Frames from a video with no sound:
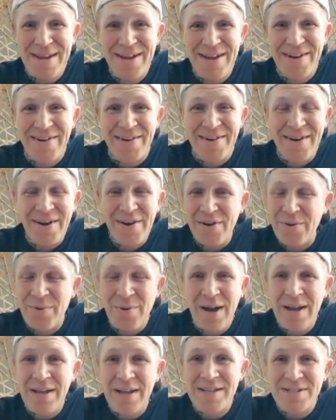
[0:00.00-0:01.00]
here
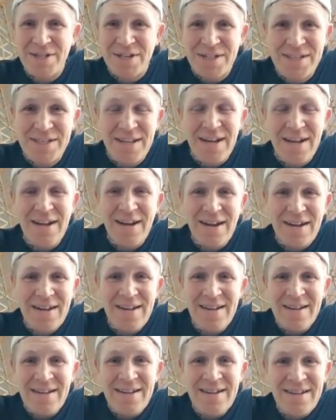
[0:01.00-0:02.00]
no i just
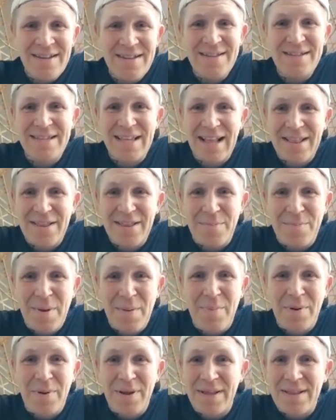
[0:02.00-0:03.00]
tell the
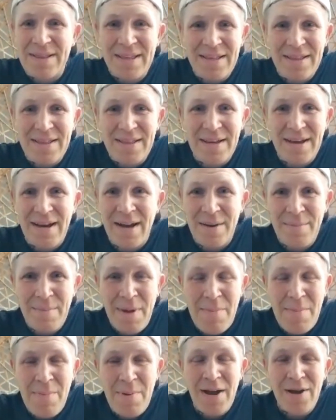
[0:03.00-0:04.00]
people that uh,
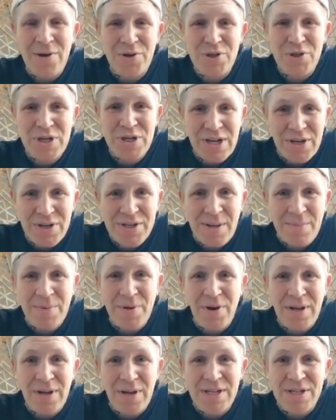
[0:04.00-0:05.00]
maybe I could share some
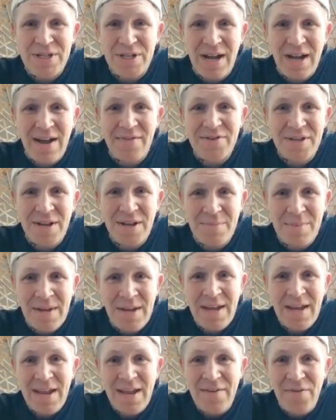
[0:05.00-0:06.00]
knowledge. I have some
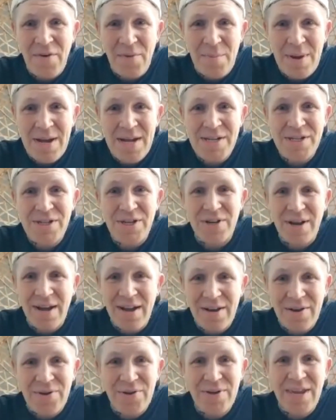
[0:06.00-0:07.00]
information.
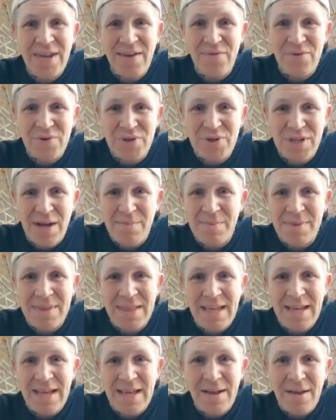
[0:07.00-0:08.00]
I could give you
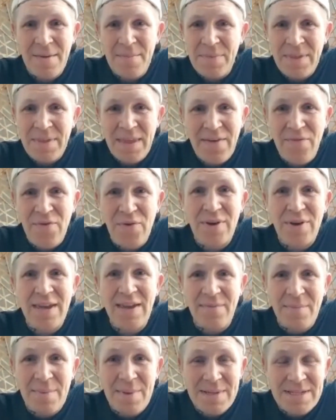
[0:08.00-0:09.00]
something. If you
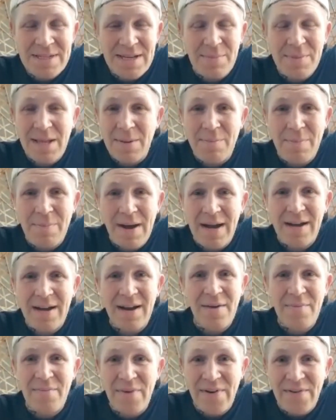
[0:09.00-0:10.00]
give me something back,
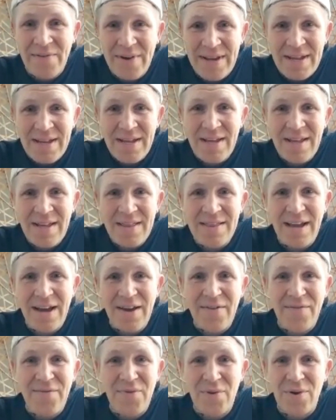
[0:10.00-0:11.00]
I'm very
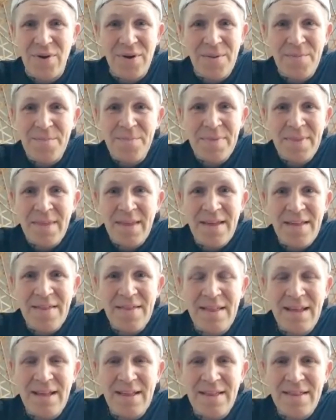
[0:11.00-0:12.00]
thankful.
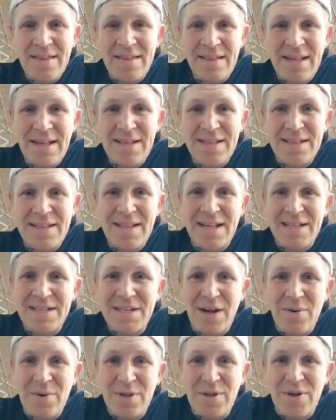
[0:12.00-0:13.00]
That, that, that's
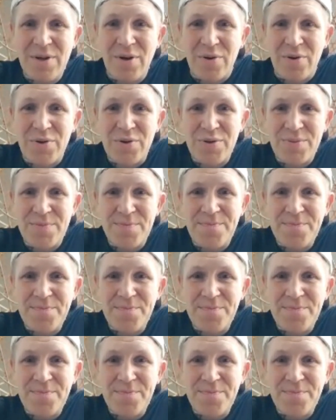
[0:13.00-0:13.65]
how it goes.